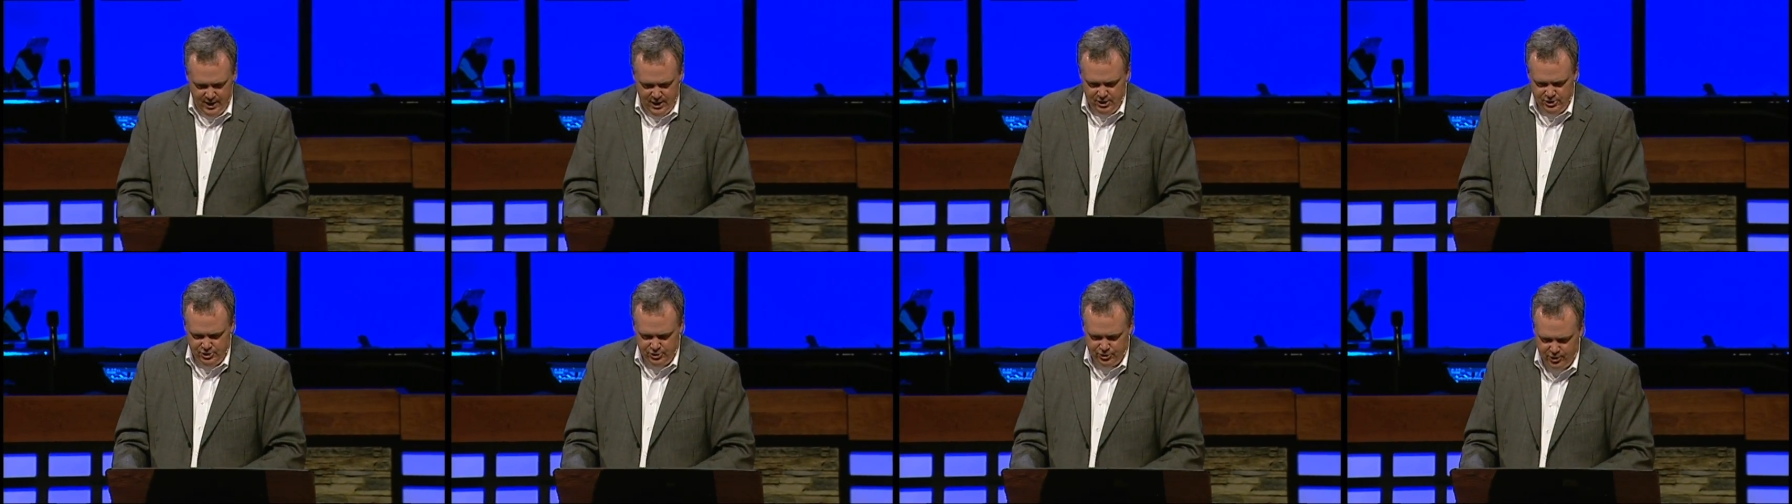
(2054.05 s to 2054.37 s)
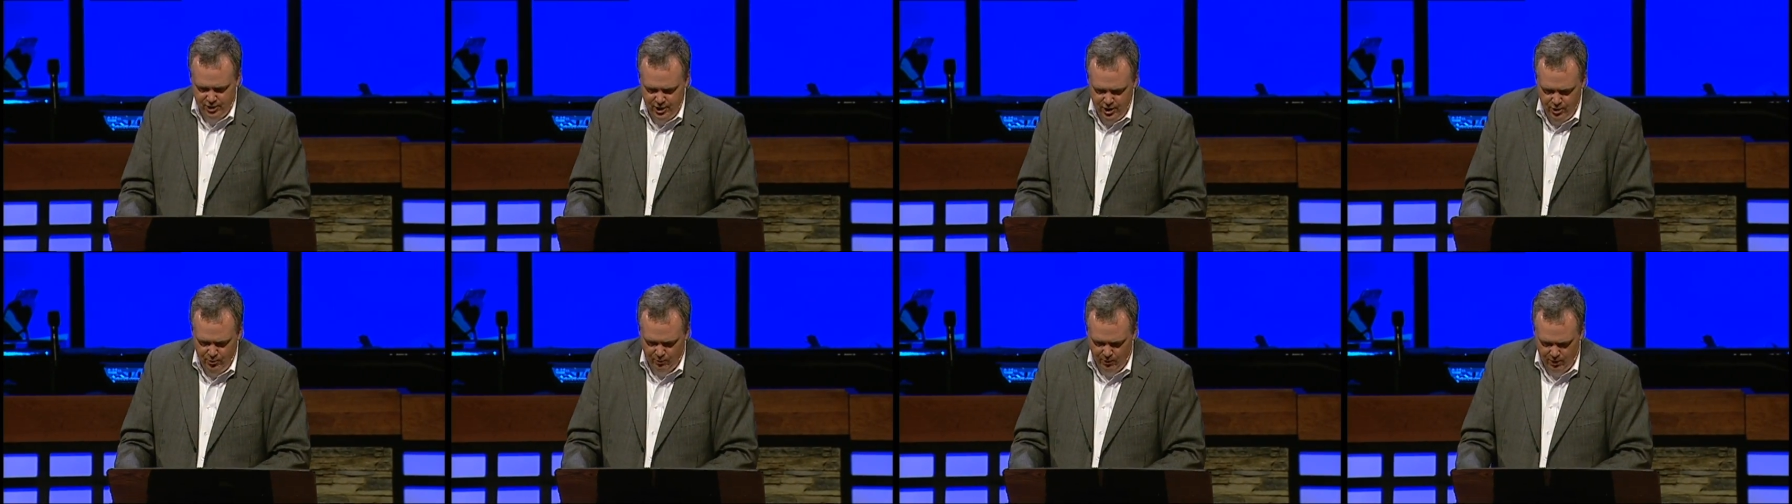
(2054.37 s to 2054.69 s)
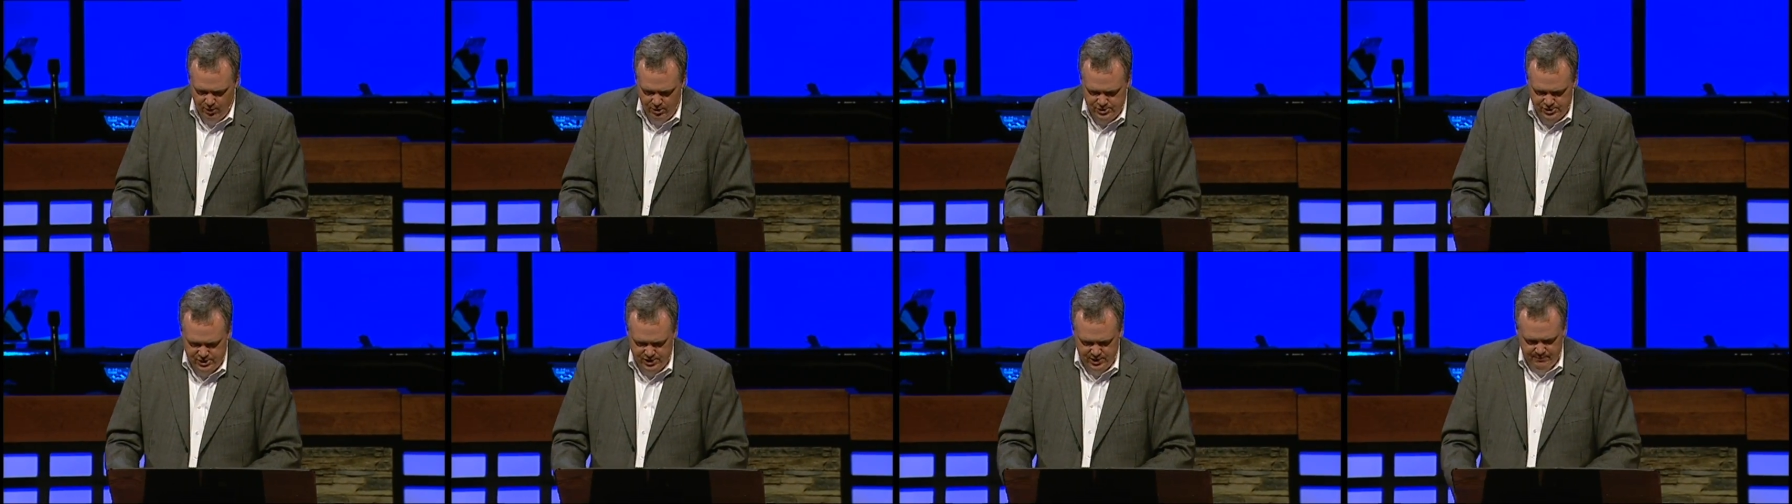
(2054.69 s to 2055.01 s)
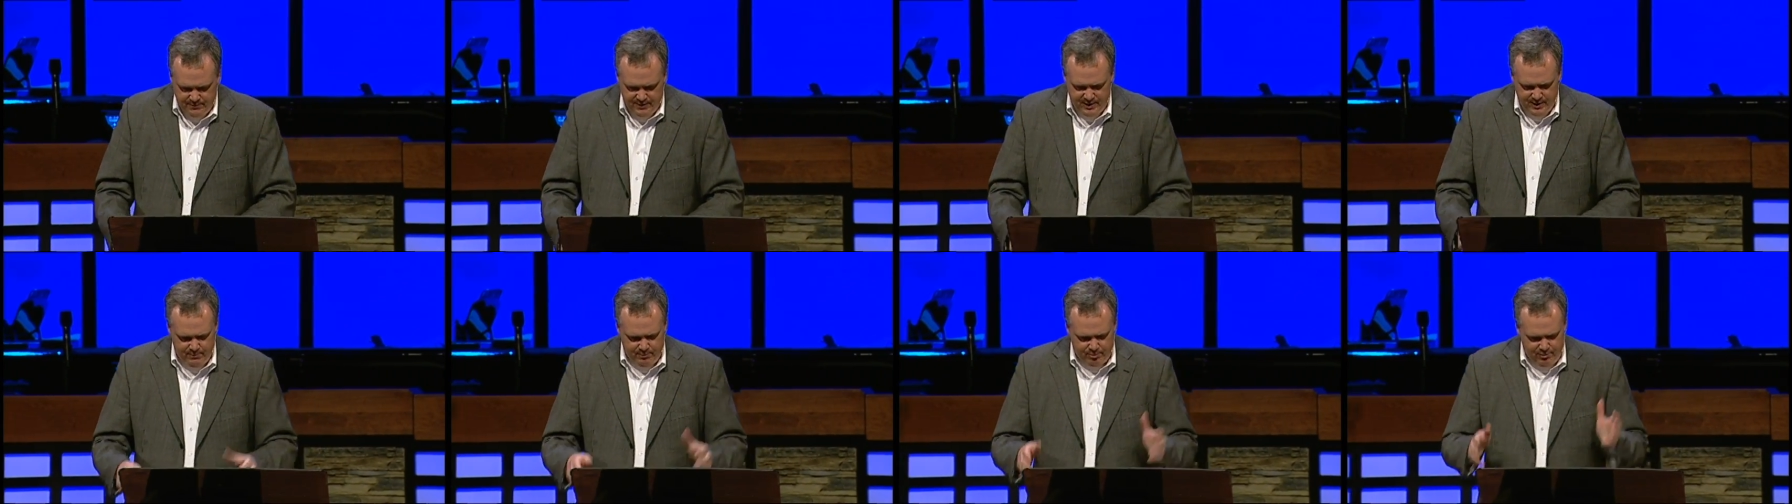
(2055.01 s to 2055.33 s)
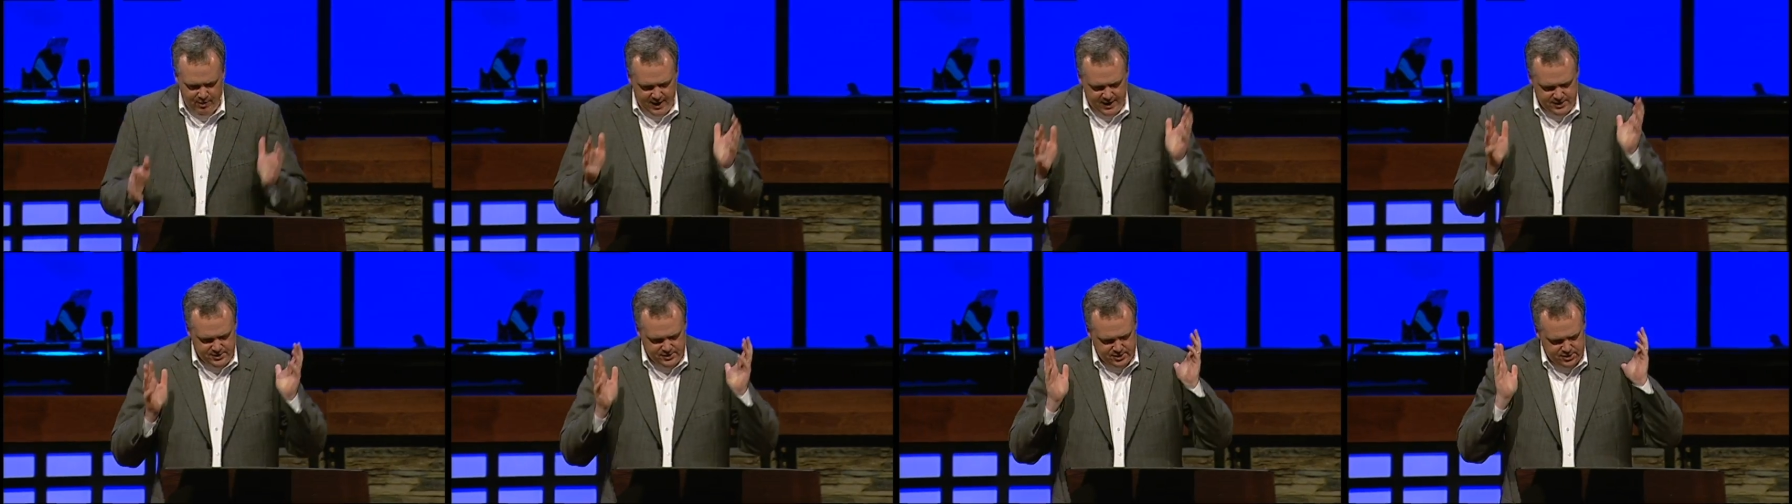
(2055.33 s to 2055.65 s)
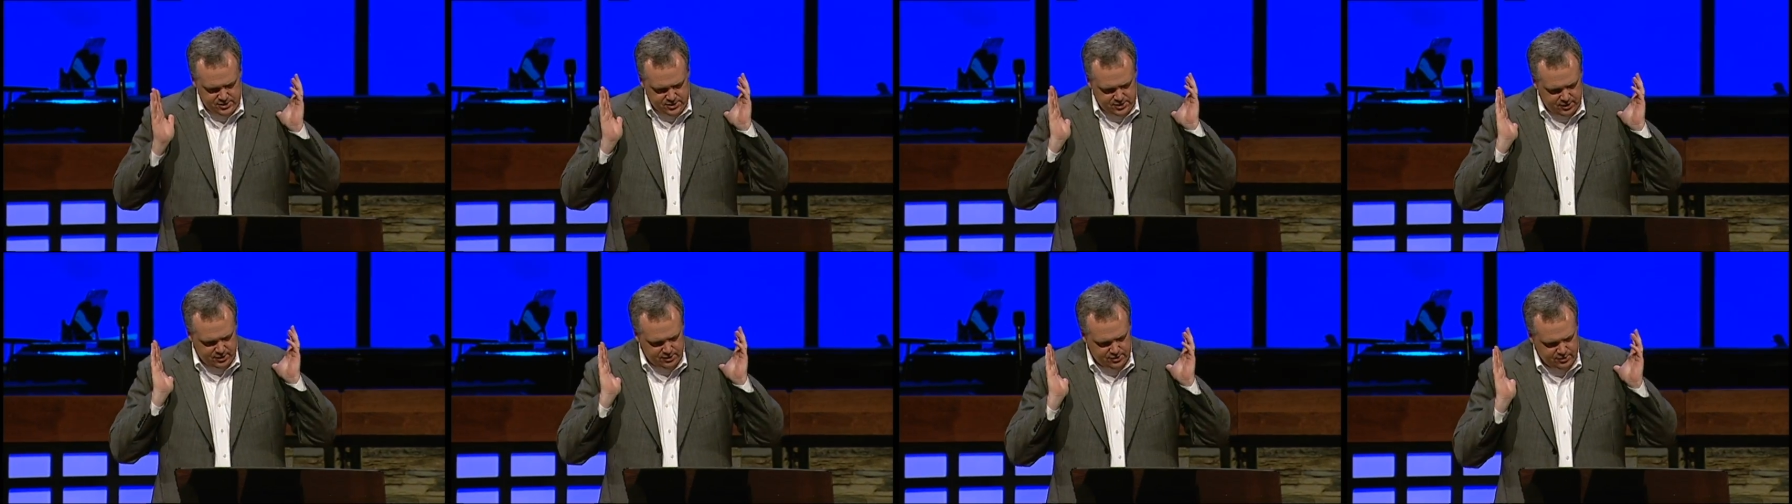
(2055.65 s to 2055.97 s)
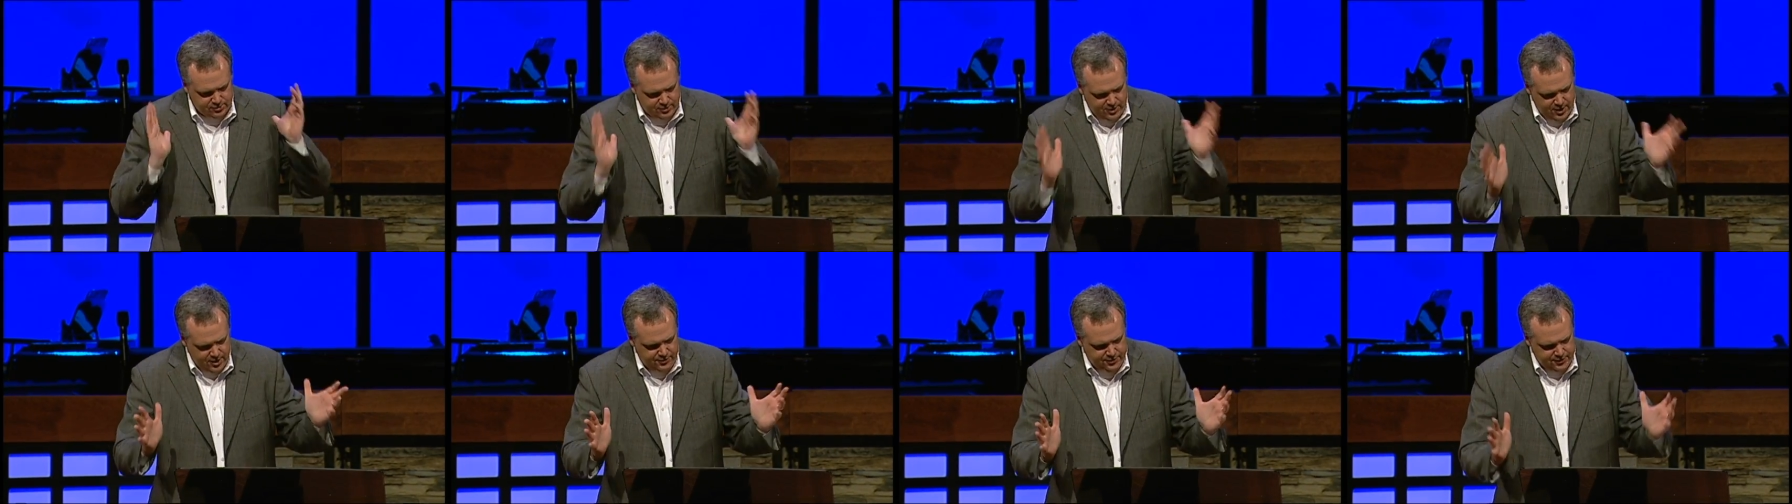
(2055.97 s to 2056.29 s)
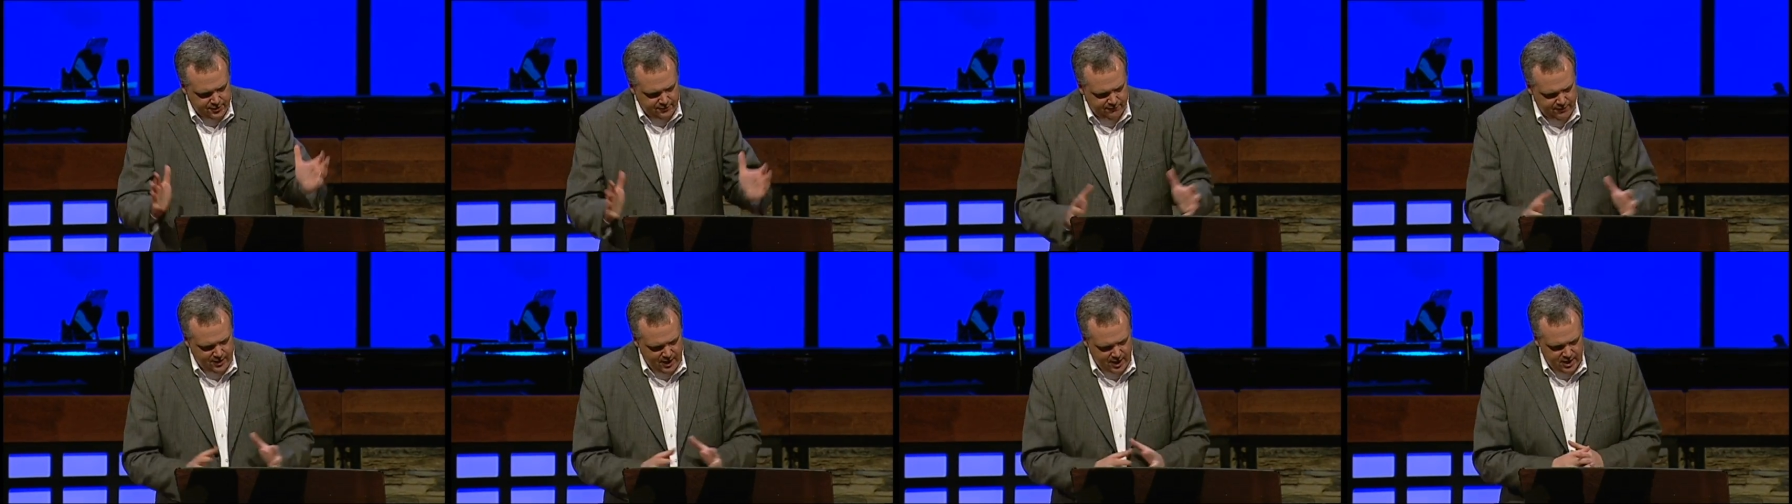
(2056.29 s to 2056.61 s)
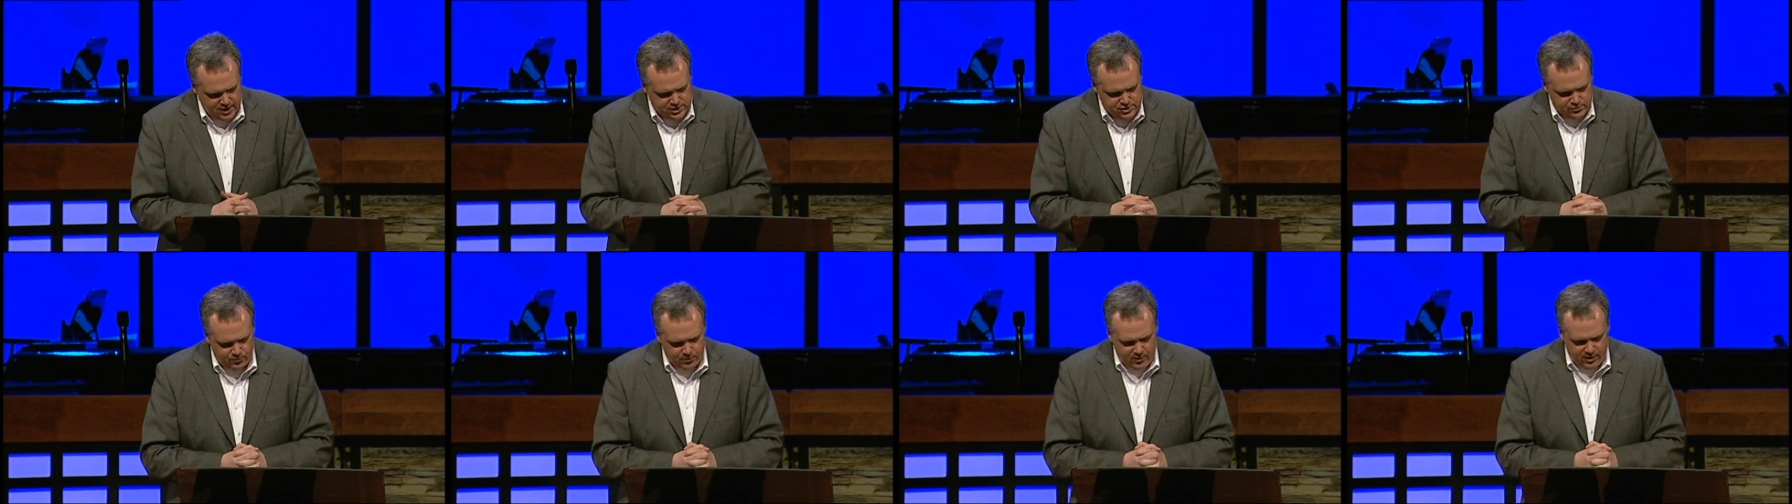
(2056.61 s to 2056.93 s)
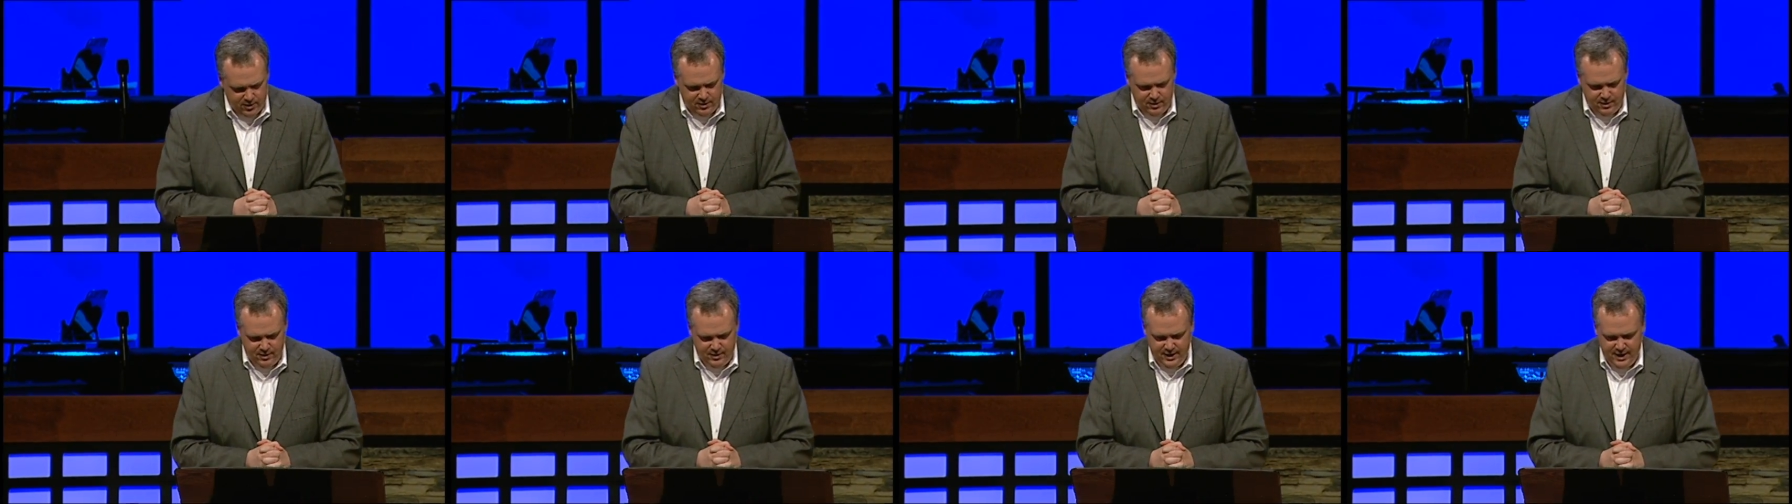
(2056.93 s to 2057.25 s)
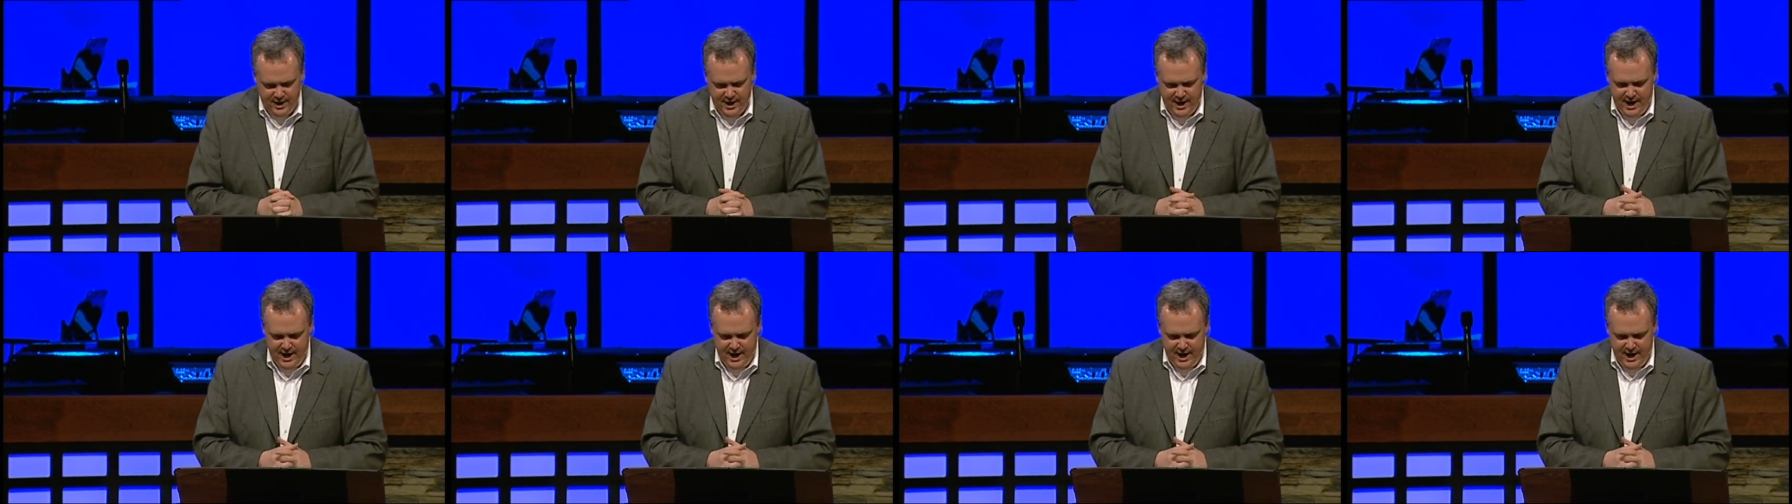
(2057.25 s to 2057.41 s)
True worship embraces the truth of God's Word,